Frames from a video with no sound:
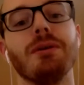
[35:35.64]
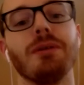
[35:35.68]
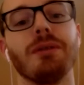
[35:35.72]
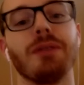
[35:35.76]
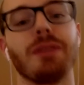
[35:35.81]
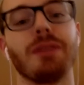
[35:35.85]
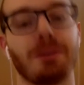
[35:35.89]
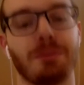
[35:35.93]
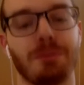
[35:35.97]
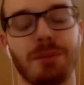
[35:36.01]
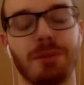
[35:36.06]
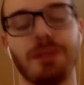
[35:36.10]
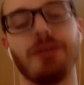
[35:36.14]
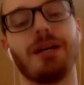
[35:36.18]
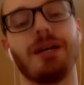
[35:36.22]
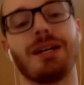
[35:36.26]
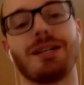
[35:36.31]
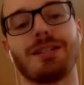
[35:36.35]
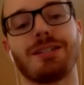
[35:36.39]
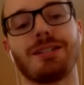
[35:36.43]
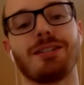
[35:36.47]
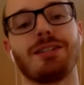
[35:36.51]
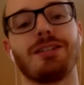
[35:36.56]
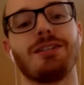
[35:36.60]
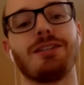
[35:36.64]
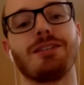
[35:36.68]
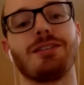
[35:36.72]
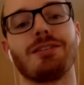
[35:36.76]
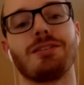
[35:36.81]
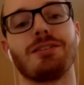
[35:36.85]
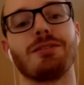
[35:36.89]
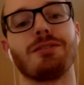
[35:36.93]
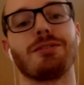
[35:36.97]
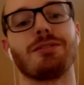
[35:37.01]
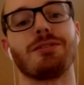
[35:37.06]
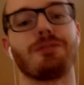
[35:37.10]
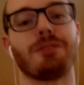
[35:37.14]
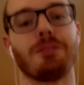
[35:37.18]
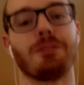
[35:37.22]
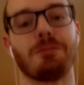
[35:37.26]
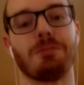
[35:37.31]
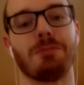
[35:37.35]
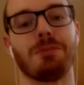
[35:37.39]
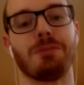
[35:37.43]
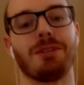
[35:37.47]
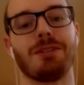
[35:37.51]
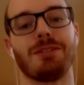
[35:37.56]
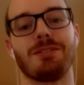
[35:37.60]
like what you actually need to do in the
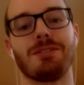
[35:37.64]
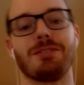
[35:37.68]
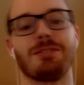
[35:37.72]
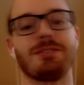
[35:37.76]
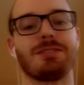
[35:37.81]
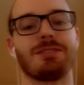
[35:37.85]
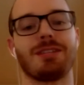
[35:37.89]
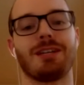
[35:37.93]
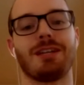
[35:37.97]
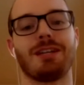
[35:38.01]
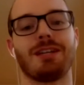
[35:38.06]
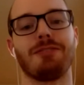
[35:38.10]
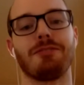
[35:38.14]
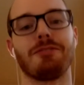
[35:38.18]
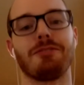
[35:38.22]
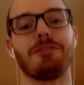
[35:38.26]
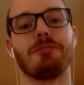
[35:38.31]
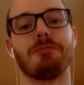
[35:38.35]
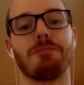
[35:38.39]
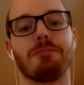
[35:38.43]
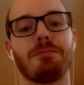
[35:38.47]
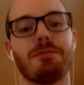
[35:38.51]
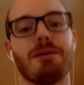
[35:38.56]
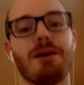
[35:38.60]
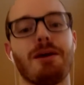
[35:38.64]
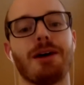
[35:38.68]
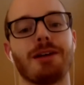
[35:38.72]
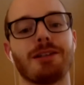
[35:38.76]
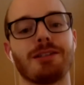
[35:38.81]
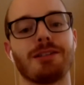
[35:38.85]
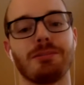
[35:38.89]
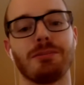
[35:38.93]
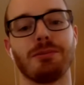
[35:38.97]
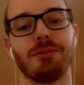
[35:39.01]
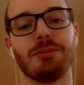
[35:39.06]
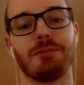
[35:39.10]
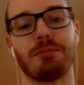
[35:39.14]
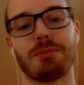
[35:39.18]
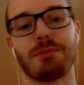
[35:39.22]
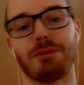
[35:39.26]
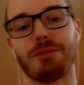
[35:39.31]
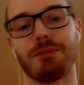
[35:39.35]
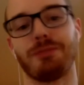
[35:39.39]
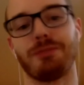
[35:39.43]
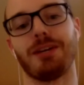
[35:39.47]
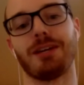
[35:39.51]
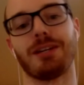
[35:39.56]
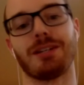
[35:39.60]
first place, so it's kind of an impossible
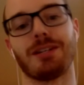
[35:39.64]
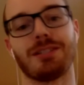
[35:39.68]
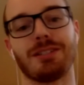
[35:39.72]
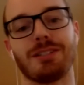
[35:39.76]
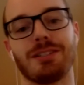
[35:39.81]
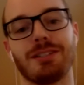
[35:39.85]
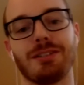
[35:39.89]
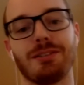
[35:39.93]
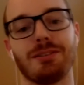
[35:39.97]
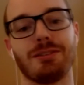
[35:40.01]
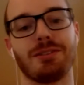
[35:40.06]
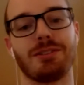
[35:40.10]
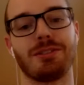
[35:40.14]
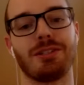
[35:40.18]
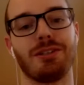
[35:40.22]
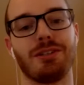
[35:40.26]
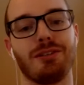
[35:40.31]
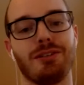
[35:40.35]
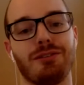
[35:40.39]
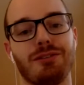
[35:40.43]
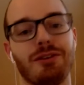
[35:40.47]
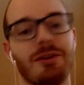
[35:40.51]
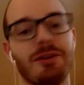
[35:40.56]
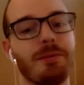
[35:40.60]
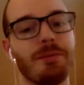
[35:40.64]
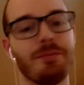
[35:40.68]
perfection to achieve.